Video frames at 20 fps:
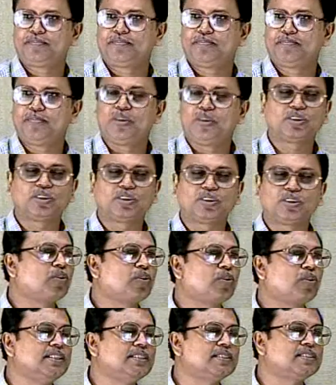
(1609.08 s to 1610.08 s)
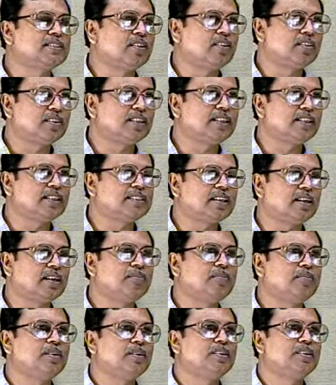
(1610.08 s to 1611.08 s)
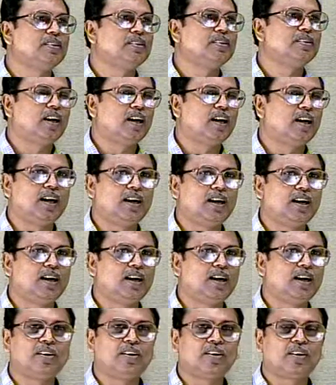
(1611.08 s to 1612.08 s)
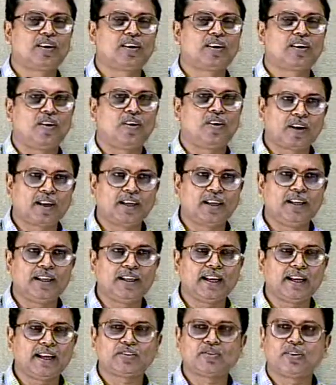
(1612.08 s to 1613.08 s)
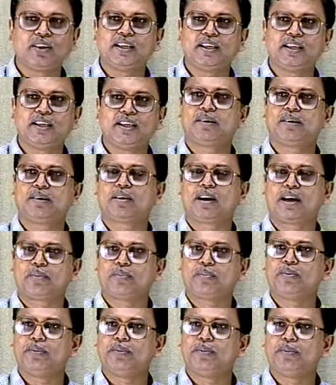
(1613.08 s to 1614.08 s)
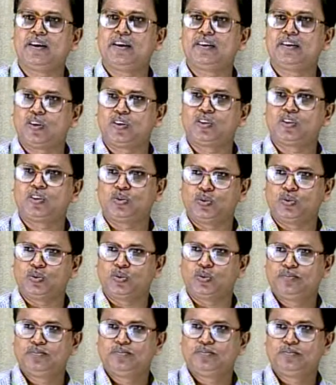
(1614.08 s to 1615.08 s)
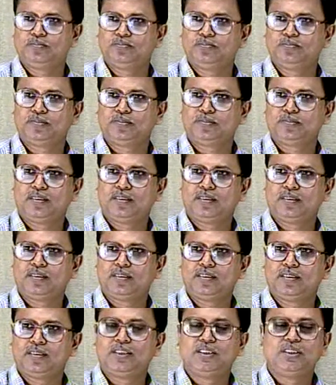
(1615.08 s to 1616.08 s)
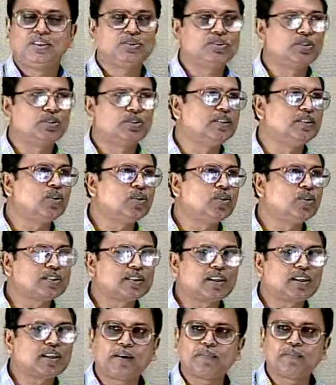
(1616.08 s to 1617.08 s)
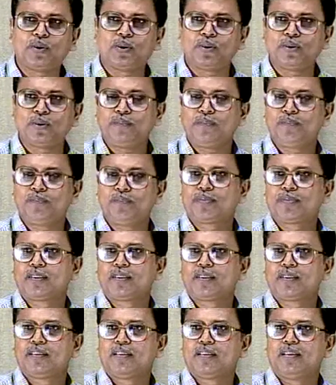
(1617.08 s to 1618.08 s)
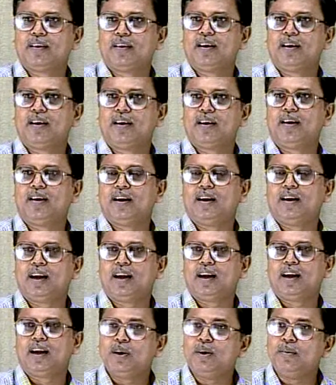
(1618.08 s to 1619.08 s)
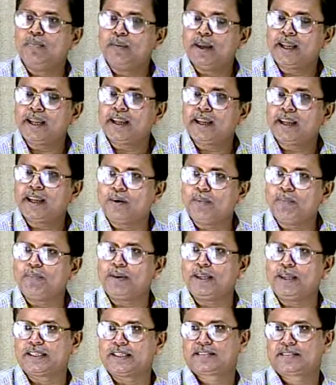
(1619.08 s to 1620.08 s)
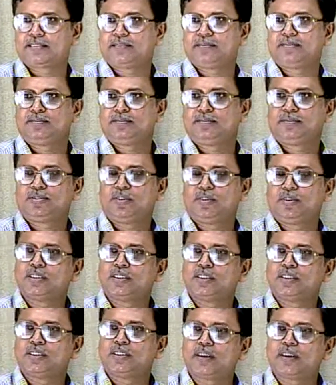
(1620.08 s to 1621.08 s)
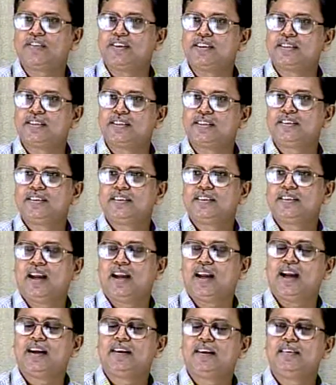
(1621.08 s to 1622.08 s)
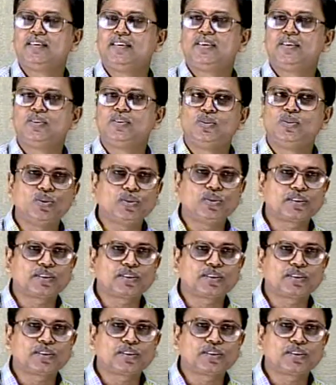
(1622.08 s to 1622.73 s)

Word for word: because photoresist contains some uh, organic as well as some carbon material also. So those carbon uh, will make a complex on the surface and those